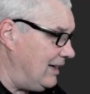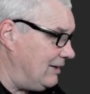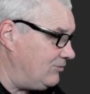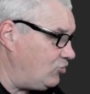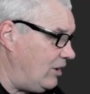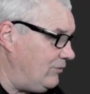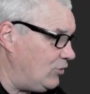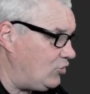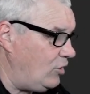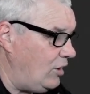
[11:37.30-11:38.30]

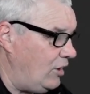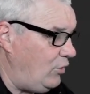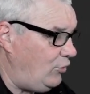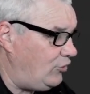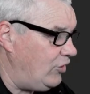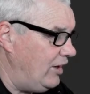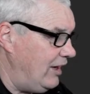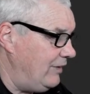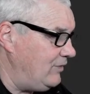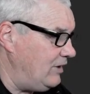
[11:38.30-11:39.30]
Travis close,
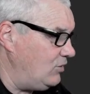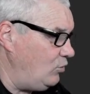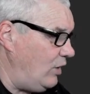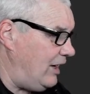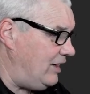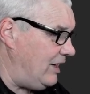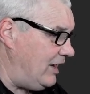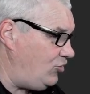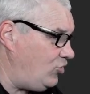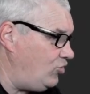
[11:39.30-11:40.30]
and then the
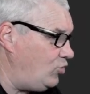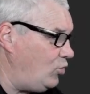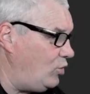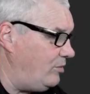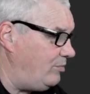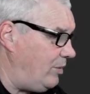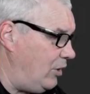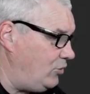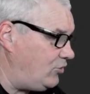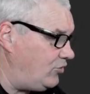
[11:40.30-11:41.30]
radiation to all the
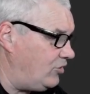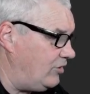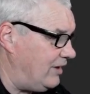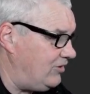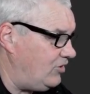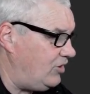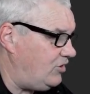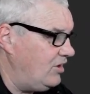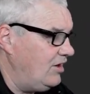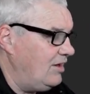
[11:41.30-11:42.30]
posts that they did,
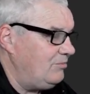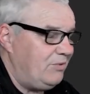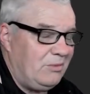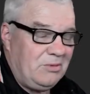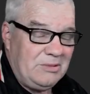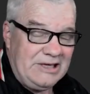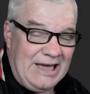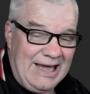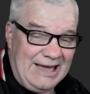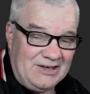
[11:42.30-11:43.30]
probably
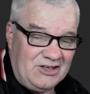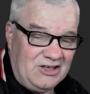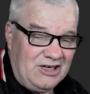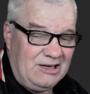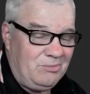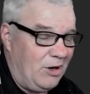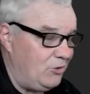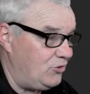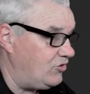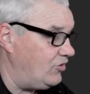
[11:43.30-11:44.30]
added in any
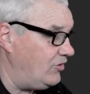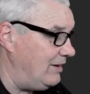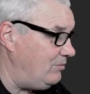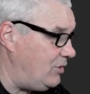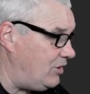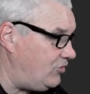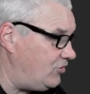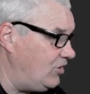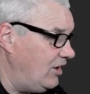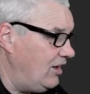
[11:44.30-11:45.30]
posts that they
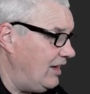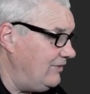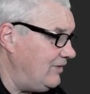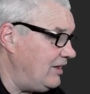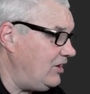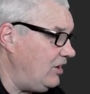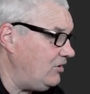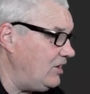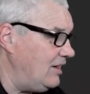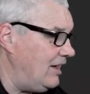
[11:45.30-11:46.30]
missed, and then
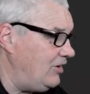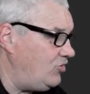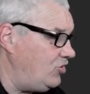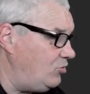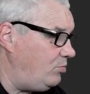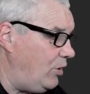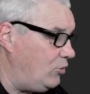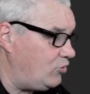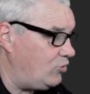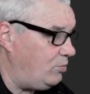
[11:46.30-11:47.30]
calculations
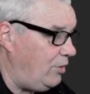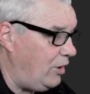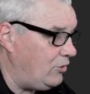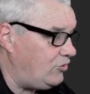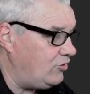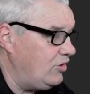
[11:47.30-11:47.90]
post to post,